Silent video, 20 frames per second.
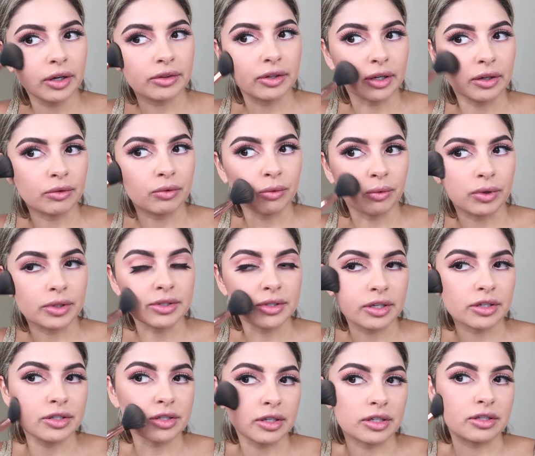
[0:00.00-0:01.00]
and then once
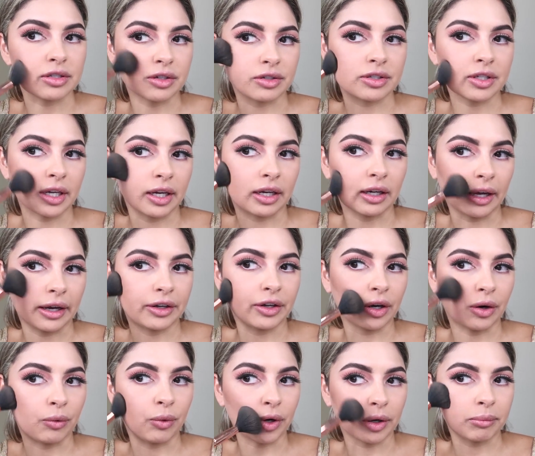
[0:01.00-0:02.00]
it starts getting
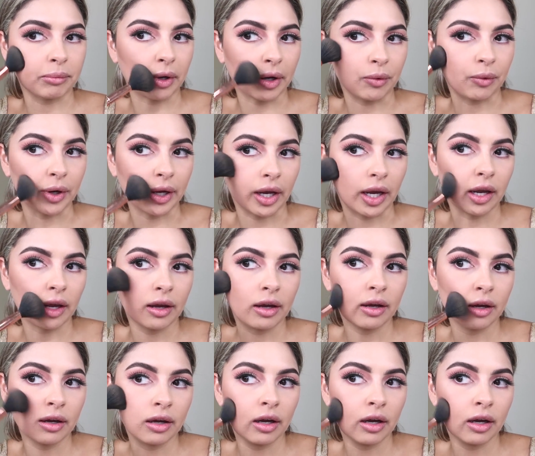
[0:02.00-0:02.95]
lighter, I work my way